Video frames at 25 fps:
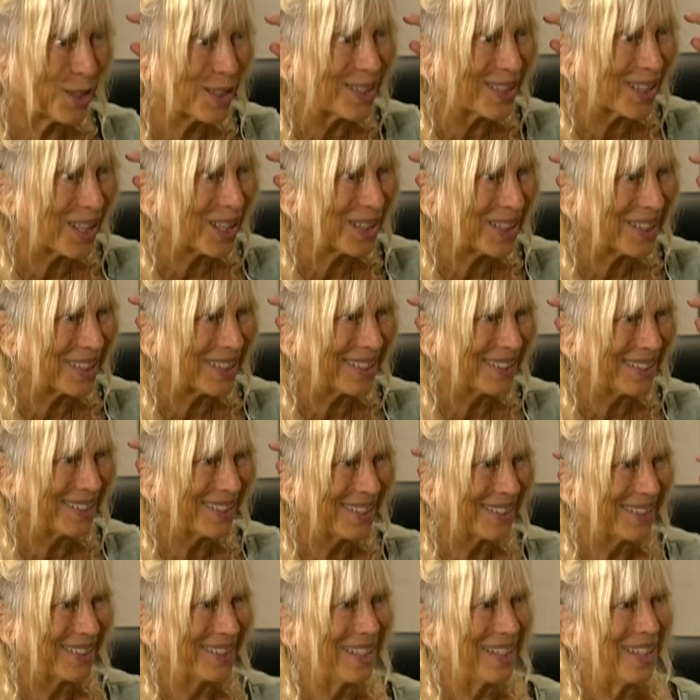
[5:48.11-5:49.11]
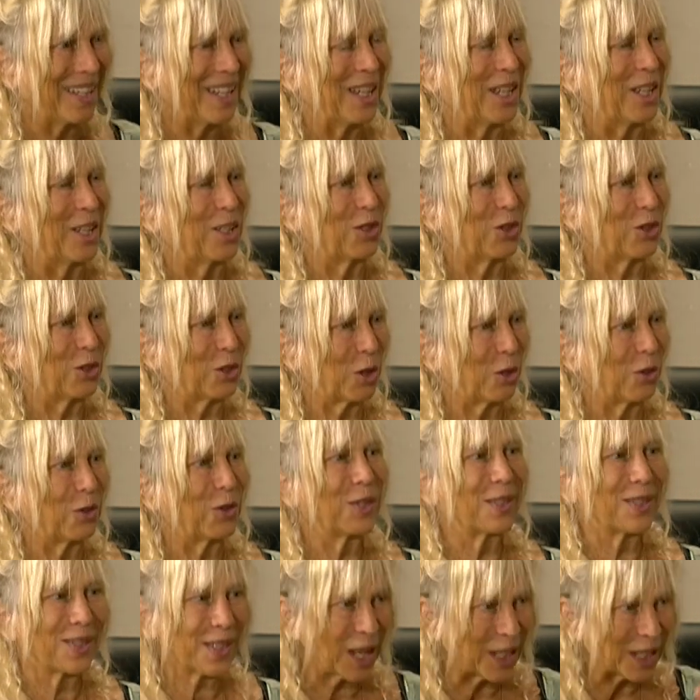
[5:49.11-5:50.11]
the psyche. So
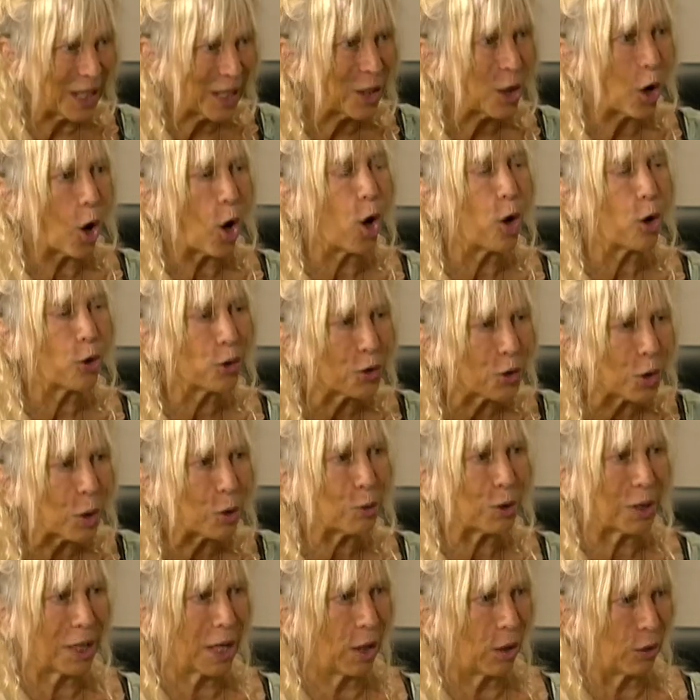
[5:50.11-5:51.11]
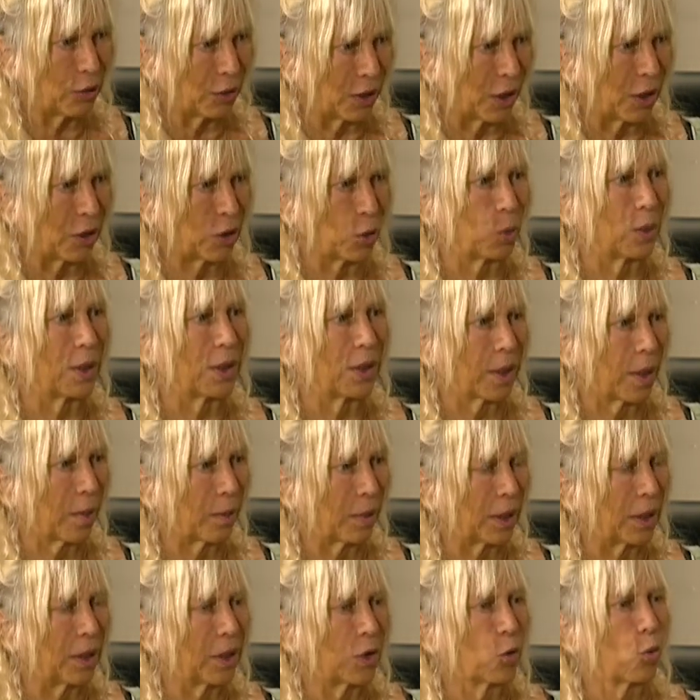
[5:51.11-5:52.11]
the psyche also tells us when
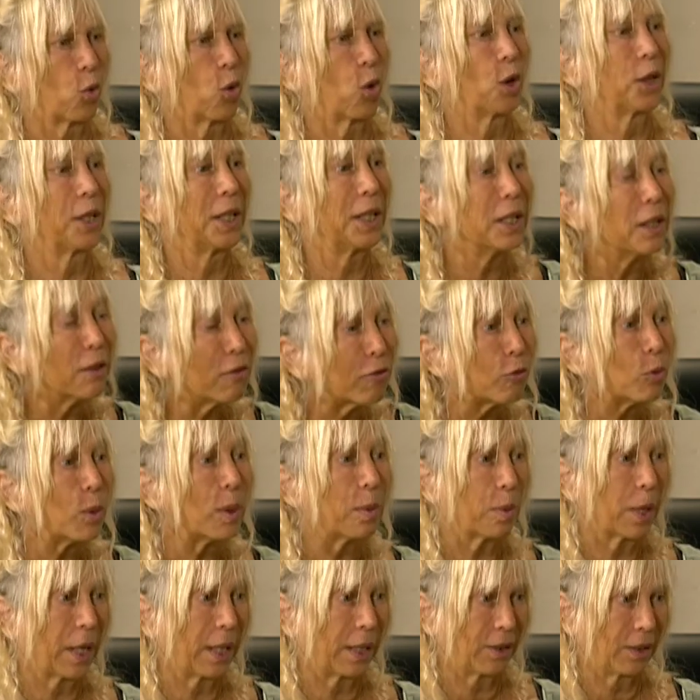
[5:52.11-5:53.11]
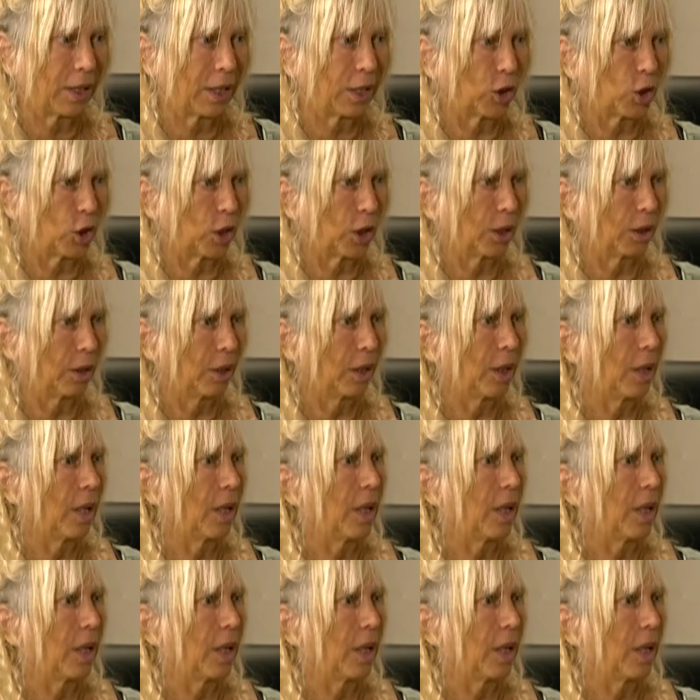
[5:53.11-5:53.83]
something is wrong if we pay attention.